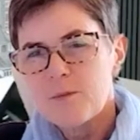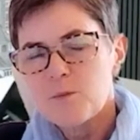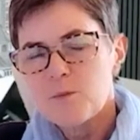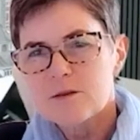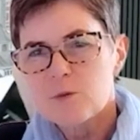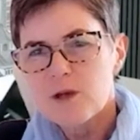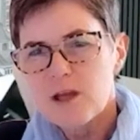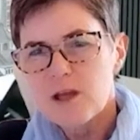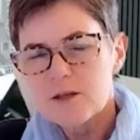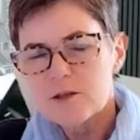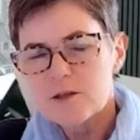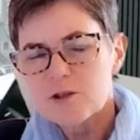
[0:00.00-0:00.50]

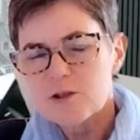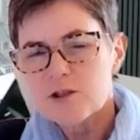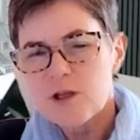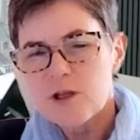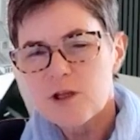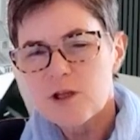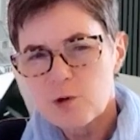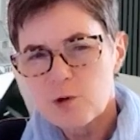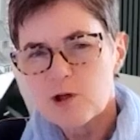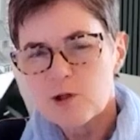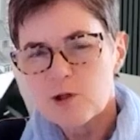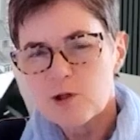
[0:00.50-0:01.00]
We had
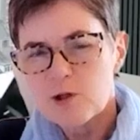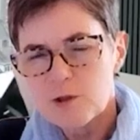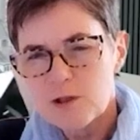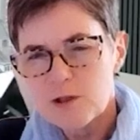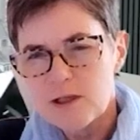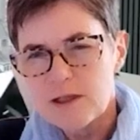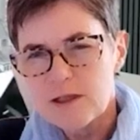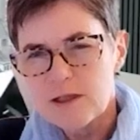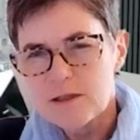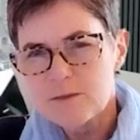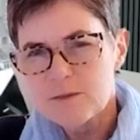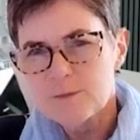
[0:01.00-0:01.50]
SharePoint
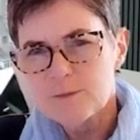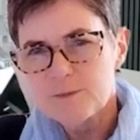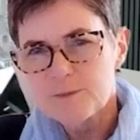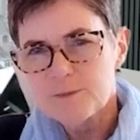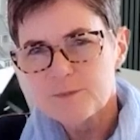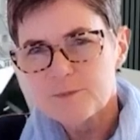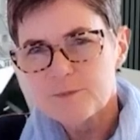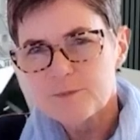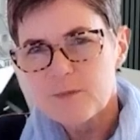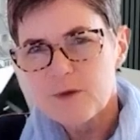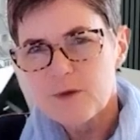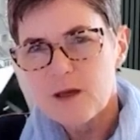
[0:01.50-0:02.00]
online,
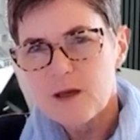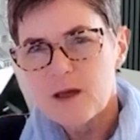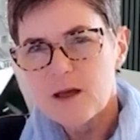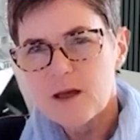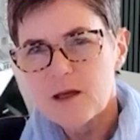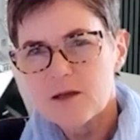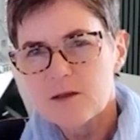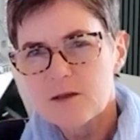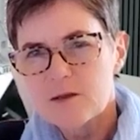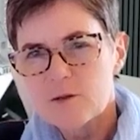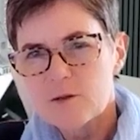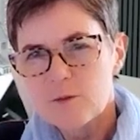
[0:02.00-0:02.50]

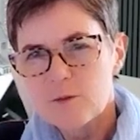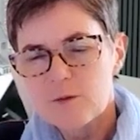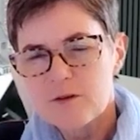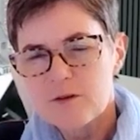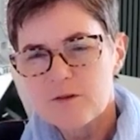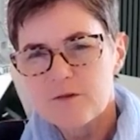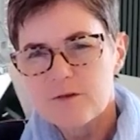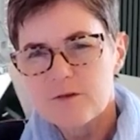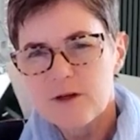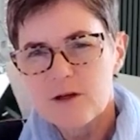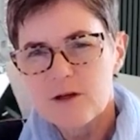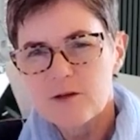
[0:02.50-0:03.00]
and we
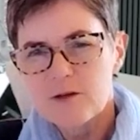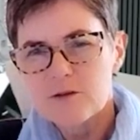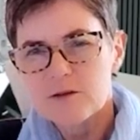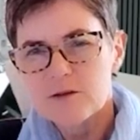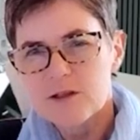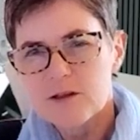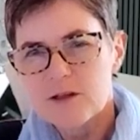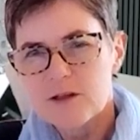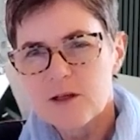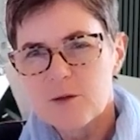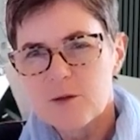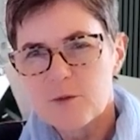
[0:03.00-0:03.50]
found
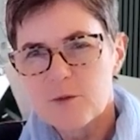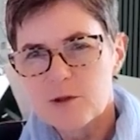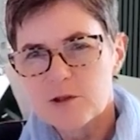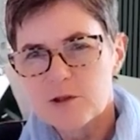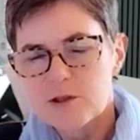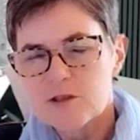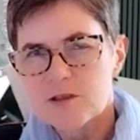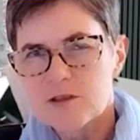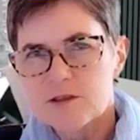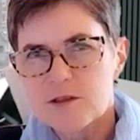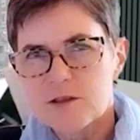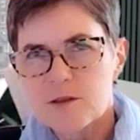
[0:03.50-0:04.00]
that there were
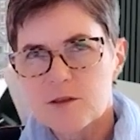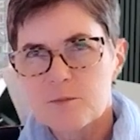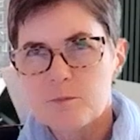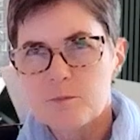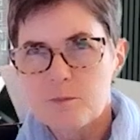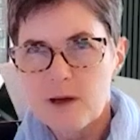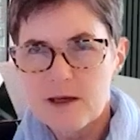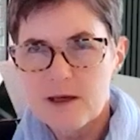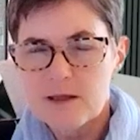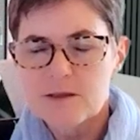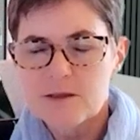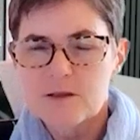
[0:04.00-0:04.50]
just some
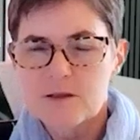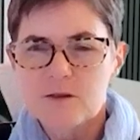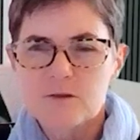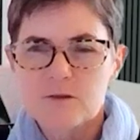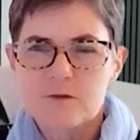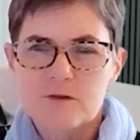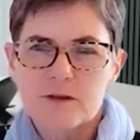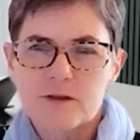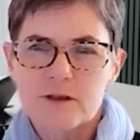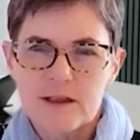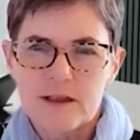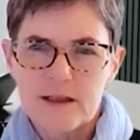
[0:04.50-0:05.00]

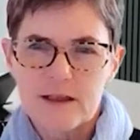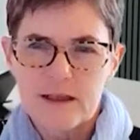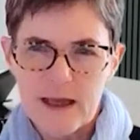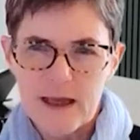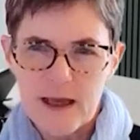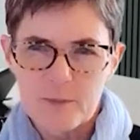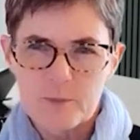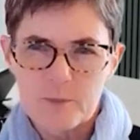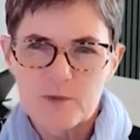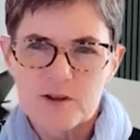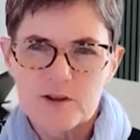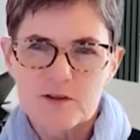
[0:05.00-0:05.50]
massive
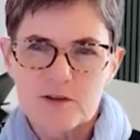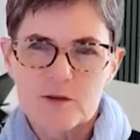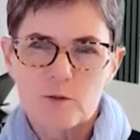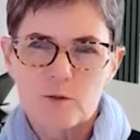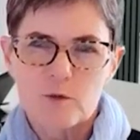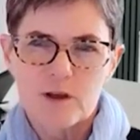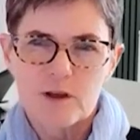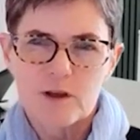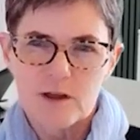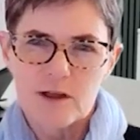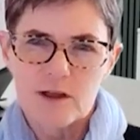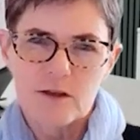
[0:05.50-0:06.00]
gaps
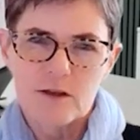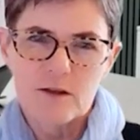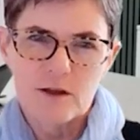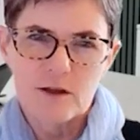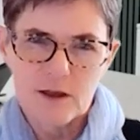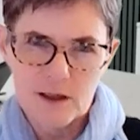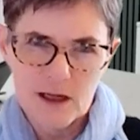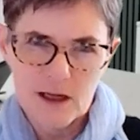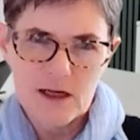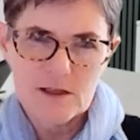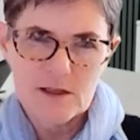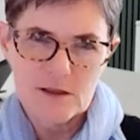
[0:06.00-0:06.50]
within the
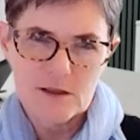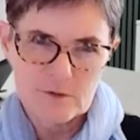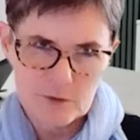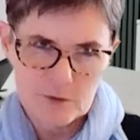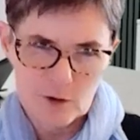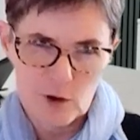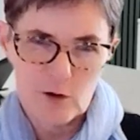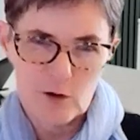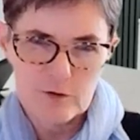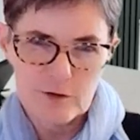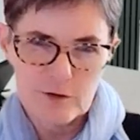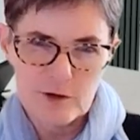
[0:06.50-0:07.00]
native
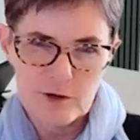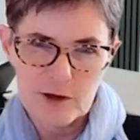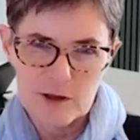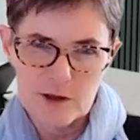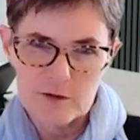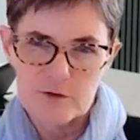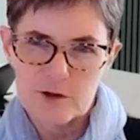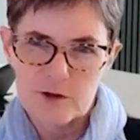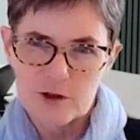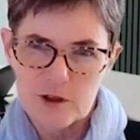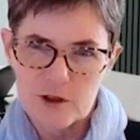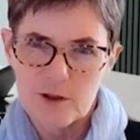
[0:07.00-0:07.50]
offering
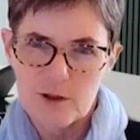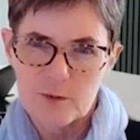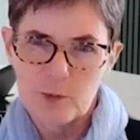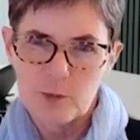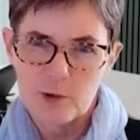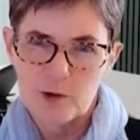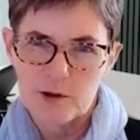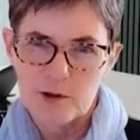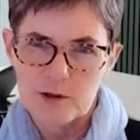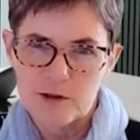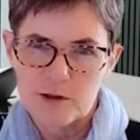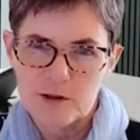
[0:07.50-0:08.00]
of
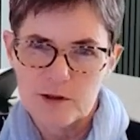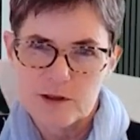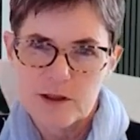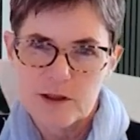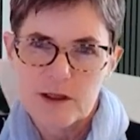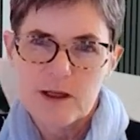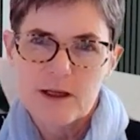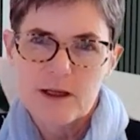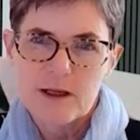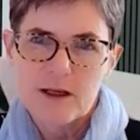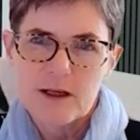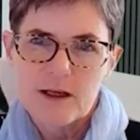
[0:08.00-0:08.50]
SharePoint.
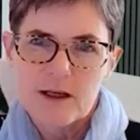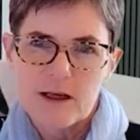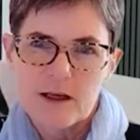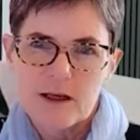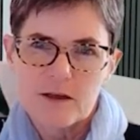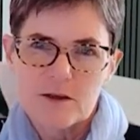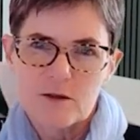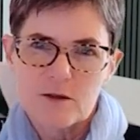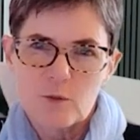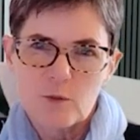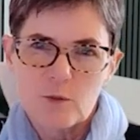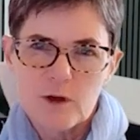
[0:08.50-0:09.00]

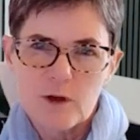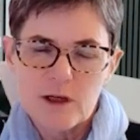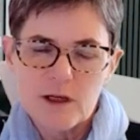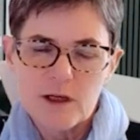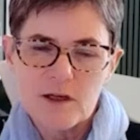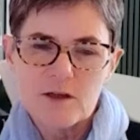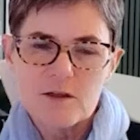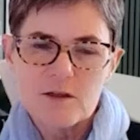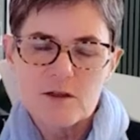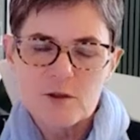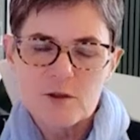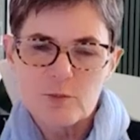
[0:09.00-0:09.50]
And we
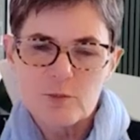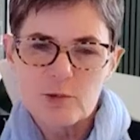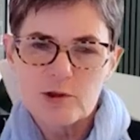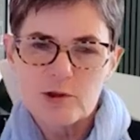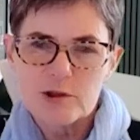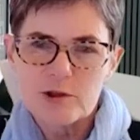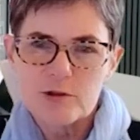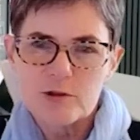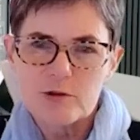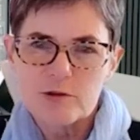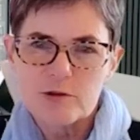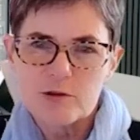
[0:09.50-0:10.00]
needed to
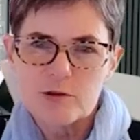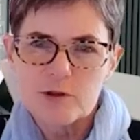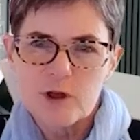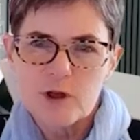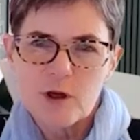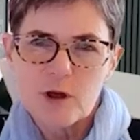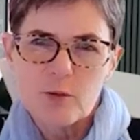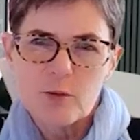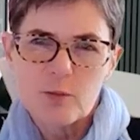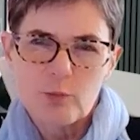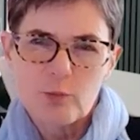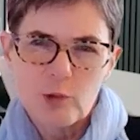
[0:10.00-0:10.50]
produce
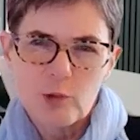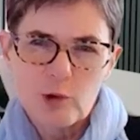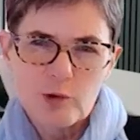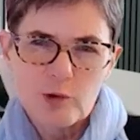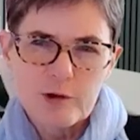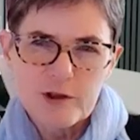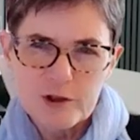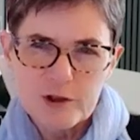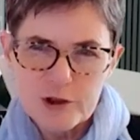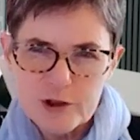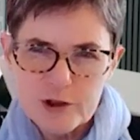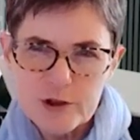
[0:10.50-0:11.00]
more
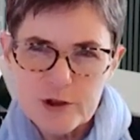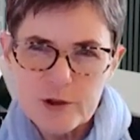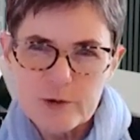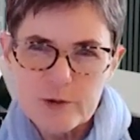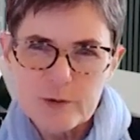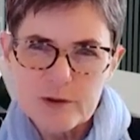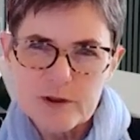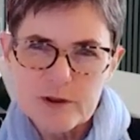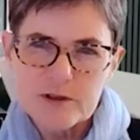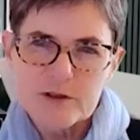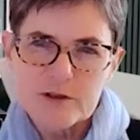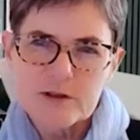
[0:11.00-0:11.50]

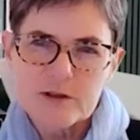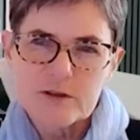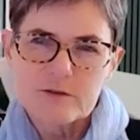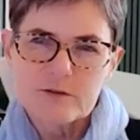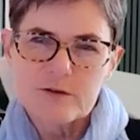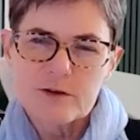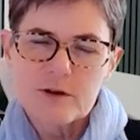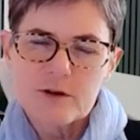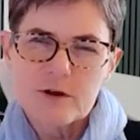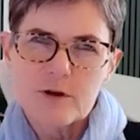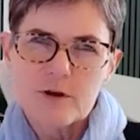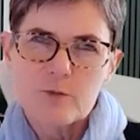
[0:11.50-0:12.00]
intuitive,
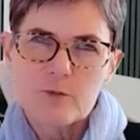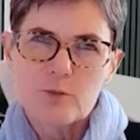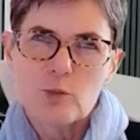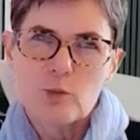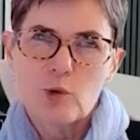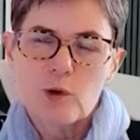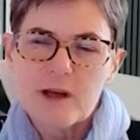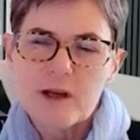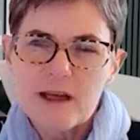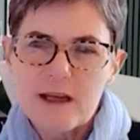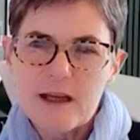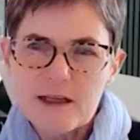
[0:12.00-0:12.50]

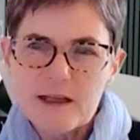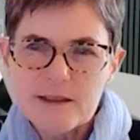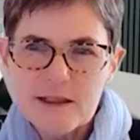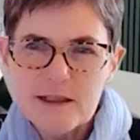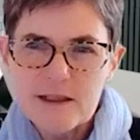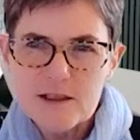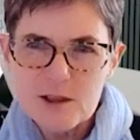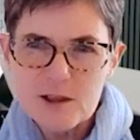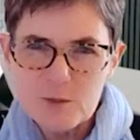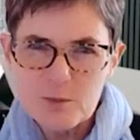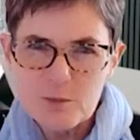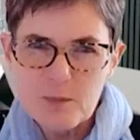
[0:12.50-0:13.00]
more easy
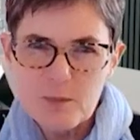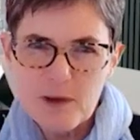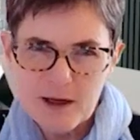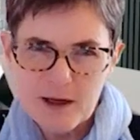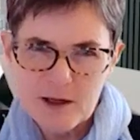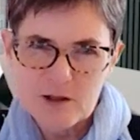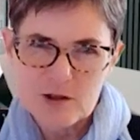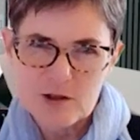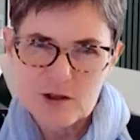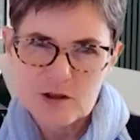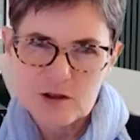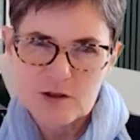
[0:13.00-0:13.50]
to
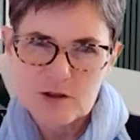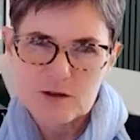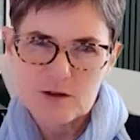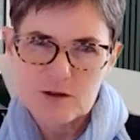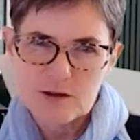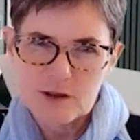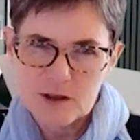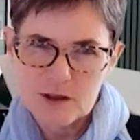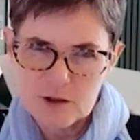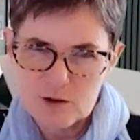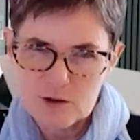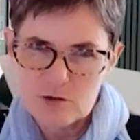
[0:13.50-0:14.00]
manage
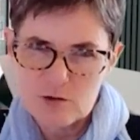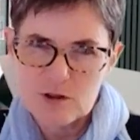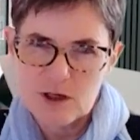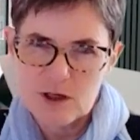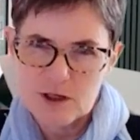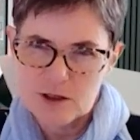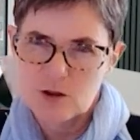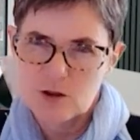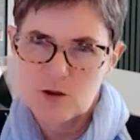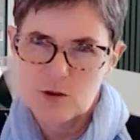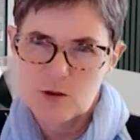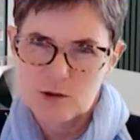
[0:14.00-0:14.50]

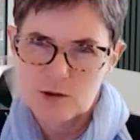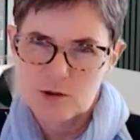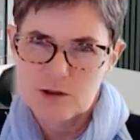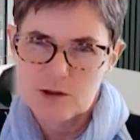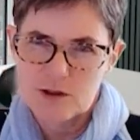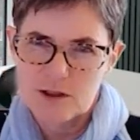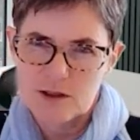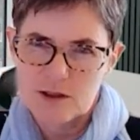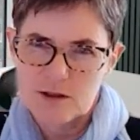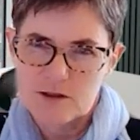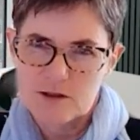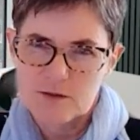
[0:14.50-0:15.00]
intranet
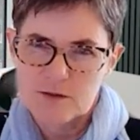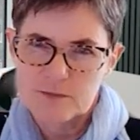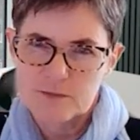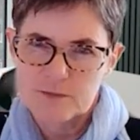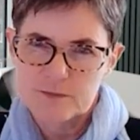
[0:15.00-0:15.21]
content.